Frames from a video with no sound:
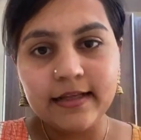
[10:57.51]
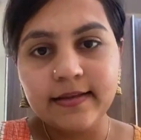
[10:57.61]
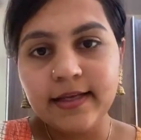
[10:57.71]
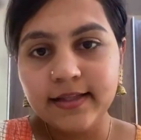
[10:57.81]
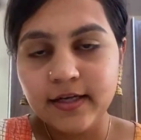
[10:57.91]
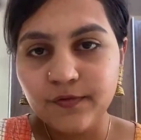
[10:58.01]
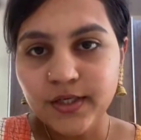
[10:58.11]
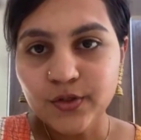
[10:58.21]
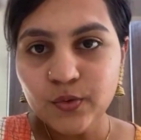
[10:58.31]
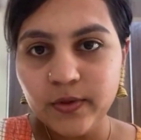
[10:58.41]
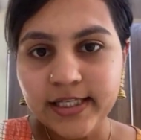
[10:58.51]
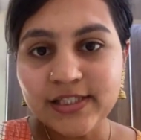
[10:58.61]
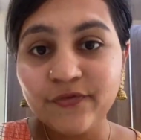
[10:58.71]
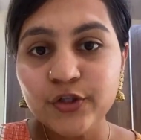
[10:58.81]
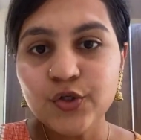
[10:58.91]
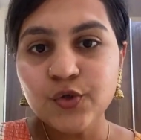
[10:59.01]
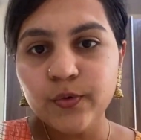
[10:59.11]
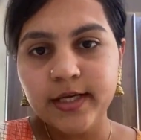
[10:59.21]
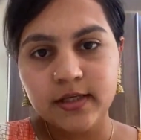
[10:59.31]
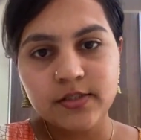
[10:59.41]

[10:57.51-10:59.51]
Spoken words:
thing that we do is for chewing.